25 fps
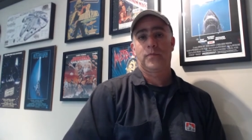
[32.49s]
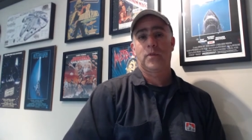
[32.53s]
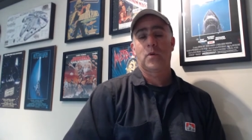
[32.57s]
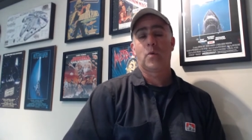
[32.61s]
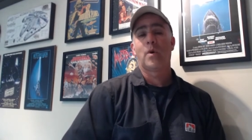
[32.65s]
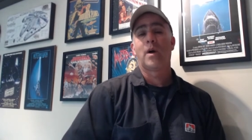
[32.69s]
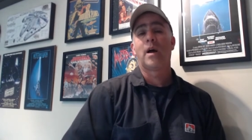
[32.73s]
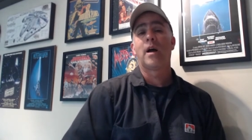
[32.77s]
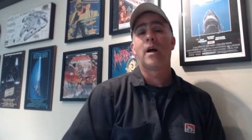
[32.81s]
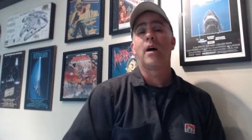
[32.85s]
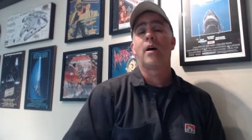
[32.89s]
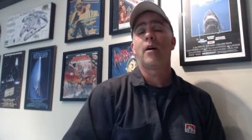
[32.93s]

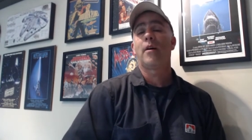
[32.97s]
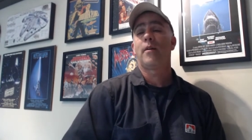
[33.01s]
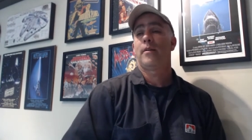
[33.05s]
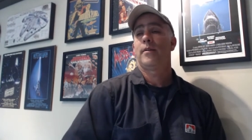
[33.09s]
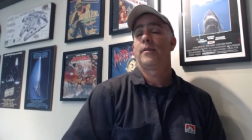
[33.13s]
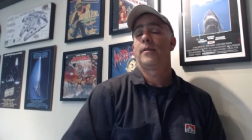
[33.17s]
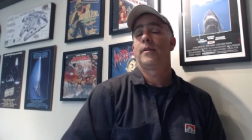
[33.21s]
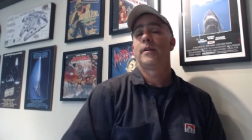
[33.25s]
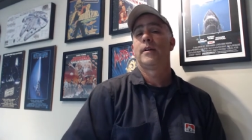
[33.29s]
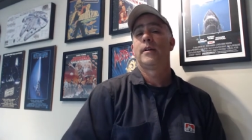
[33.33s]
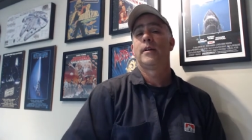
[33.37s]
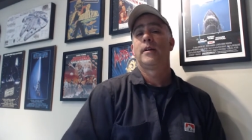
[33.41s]

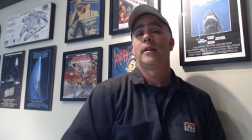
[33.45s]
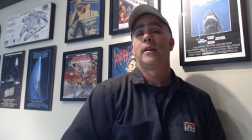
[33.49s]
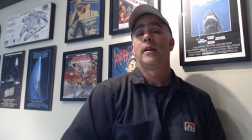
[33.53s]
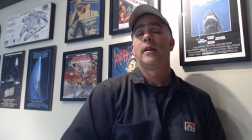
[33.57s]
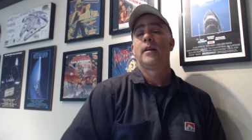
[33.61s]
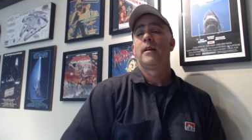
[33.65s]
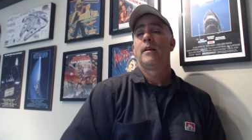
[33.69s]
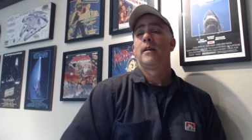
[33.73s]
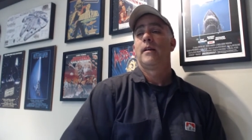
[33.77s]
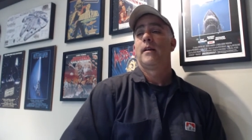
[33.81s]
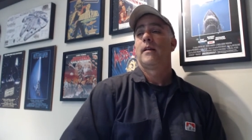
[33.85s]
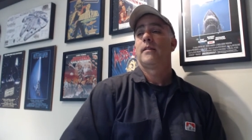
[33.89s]
Well,
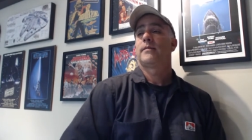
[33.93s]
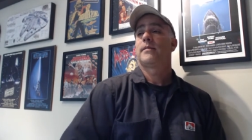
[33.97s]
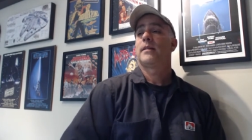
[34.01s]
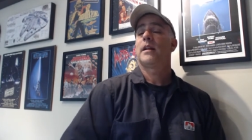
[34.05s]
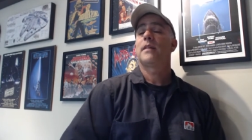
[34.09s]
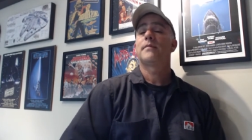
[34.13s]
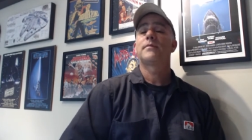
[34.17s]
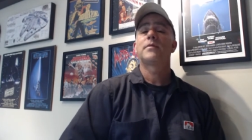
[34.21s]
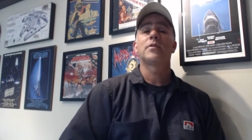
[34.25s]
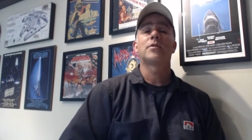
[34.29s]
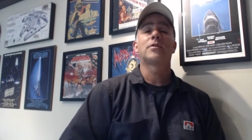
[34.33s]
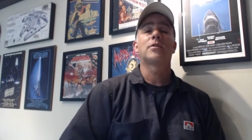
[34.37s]

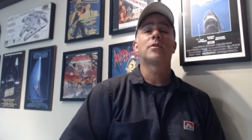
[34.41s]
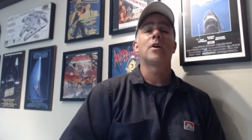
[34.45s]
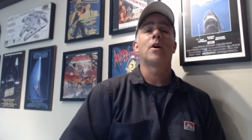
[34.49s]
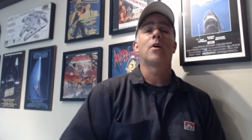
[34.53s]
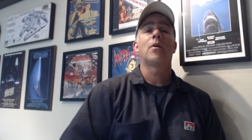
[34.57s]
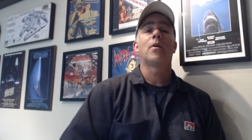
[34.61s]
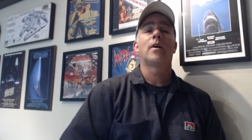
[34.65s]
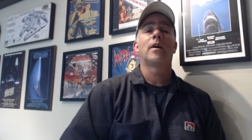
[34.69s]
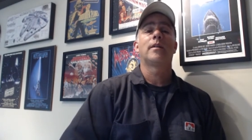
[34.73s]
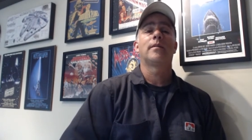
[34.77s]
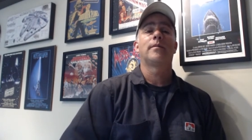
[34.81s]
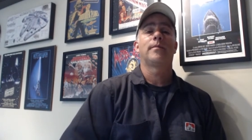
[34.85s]
instead of just
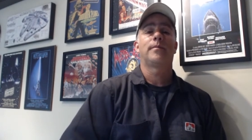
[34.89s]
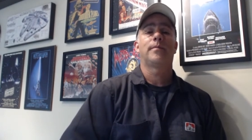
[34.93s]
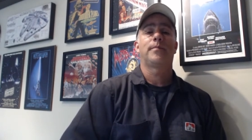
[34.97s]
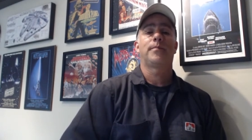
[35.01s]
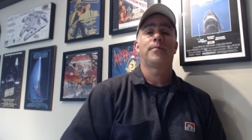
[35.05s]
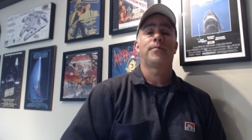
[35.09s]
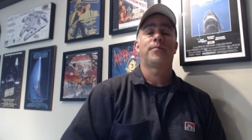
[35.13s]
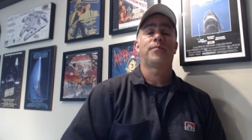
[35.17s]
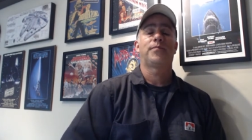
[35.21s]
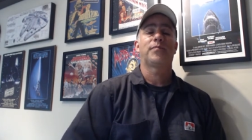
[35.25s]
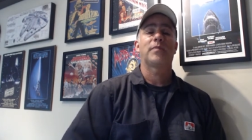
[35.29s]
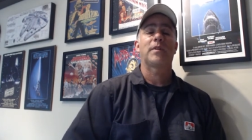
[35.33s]
going
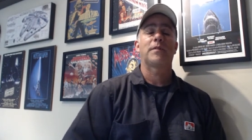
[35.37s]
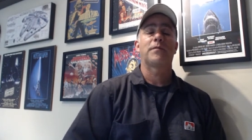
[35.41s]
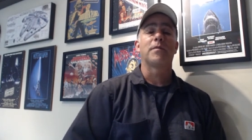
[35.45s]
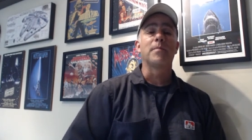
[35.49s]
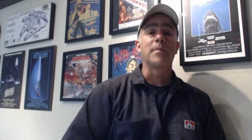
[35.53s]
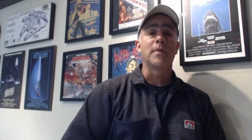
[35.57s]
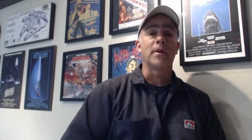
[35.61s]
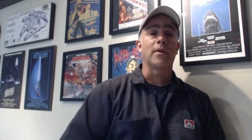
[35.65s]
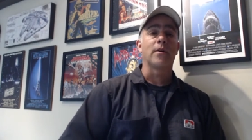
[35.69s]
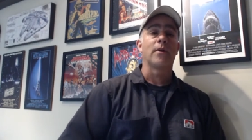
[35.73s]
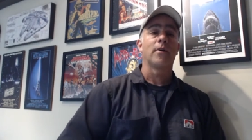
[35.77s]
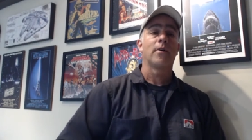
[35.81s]

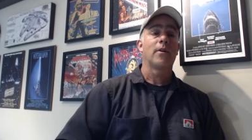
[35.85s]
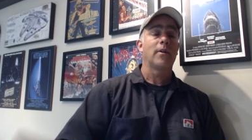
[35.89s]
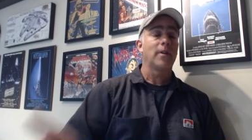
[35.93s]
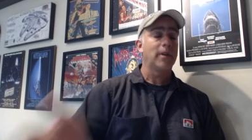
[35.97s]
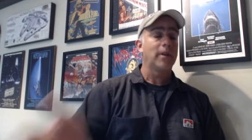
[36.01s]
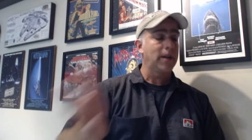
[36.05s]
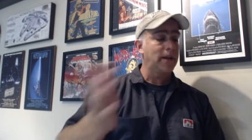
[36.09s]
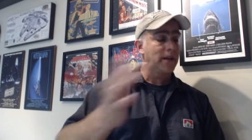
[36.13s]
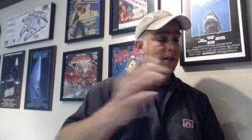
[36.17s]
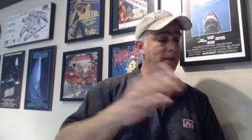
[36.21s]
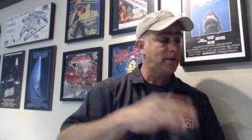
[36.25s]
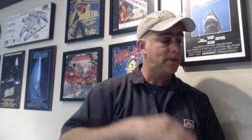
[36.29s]
from the
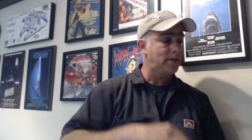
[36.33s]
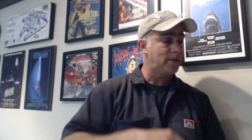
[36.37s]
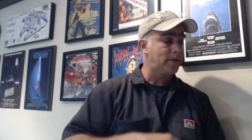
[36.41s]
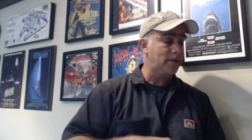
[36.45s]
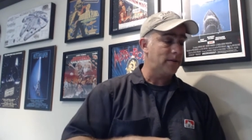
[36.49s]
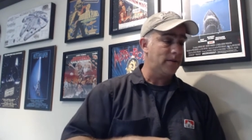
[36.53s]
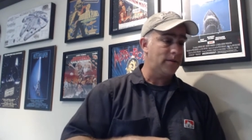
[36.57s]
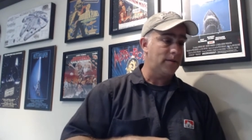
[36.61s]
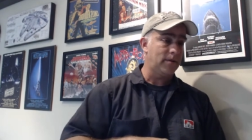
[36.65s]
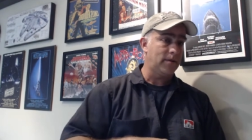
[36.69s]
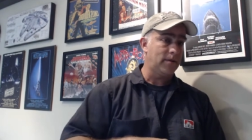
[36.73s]
earliest